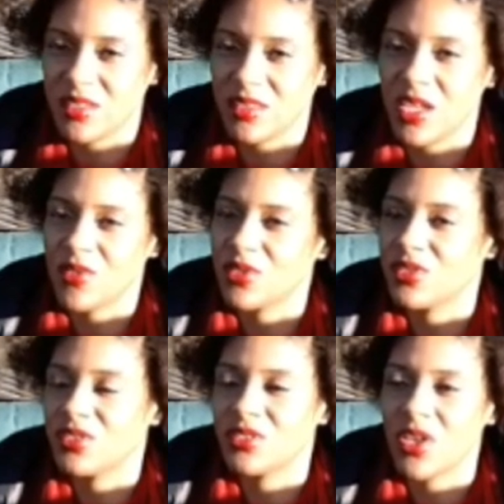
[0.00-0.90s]
They were
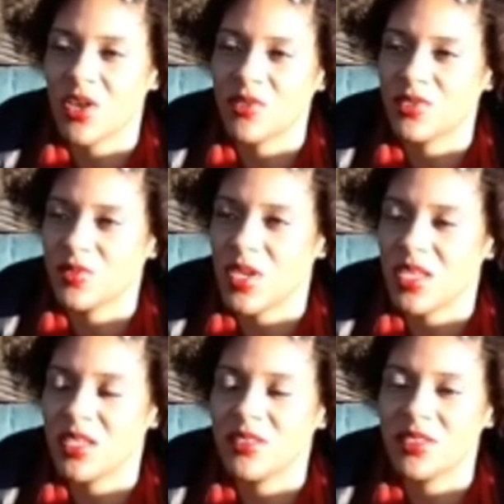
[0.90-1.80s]
so
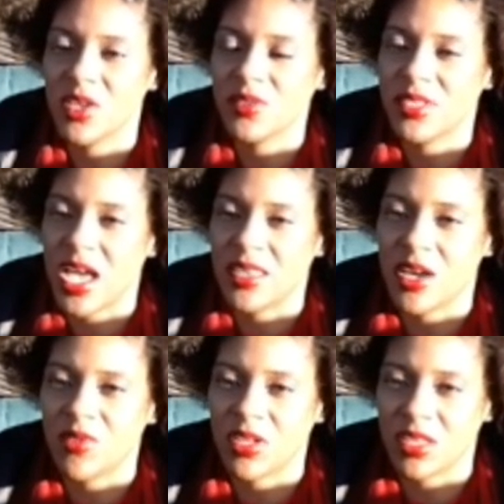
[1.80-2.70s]
sweet. It's so sad
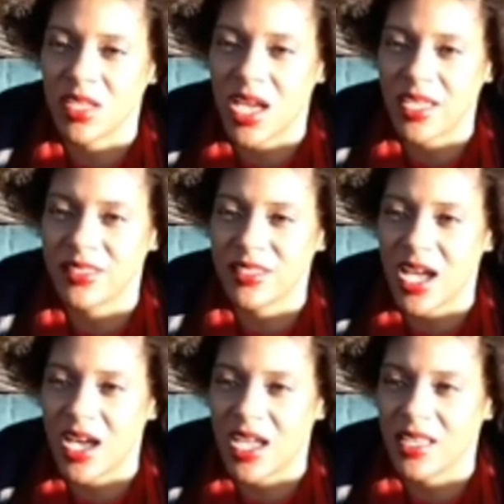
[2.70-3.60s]
that one of the guys
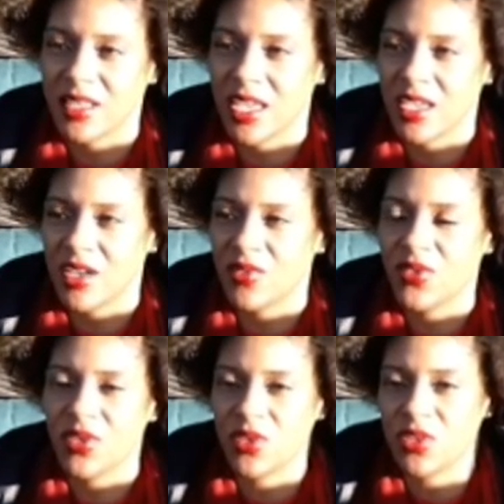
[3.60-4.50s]
died like a
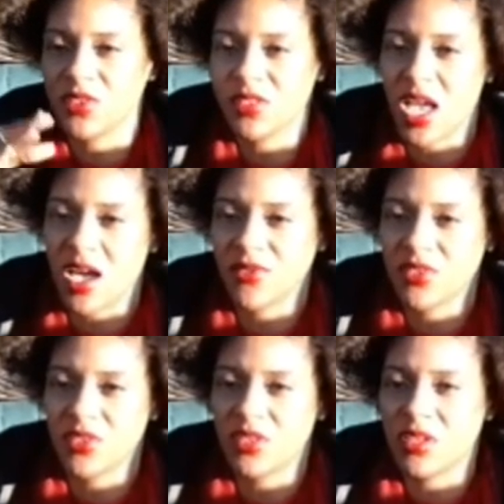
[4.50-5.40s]
few years
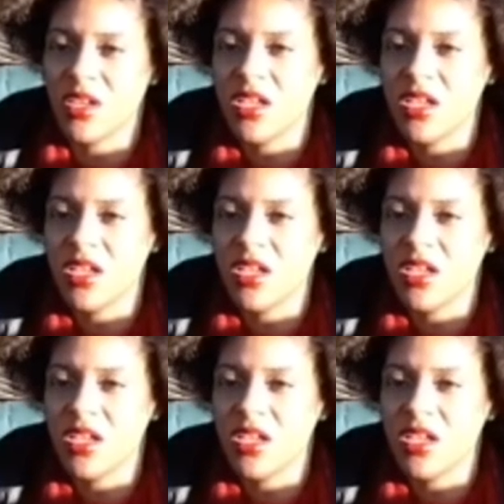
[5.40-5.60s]
after